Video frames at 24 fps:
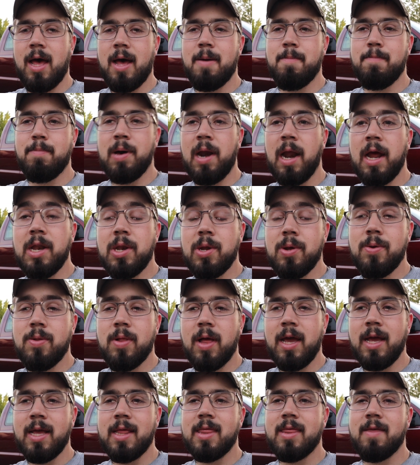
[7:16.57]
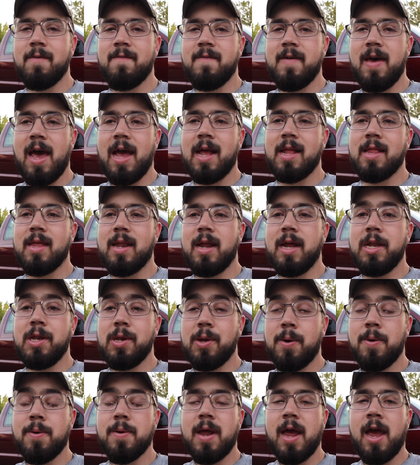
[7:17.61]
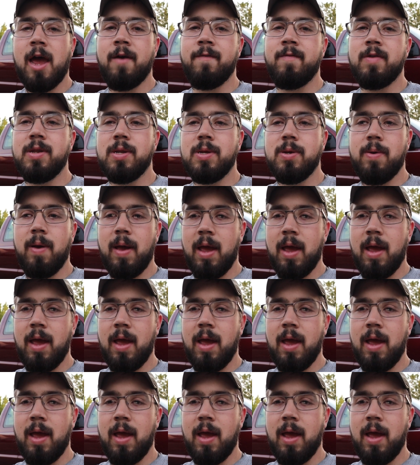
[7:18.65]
but I do like the fact that I don't have to do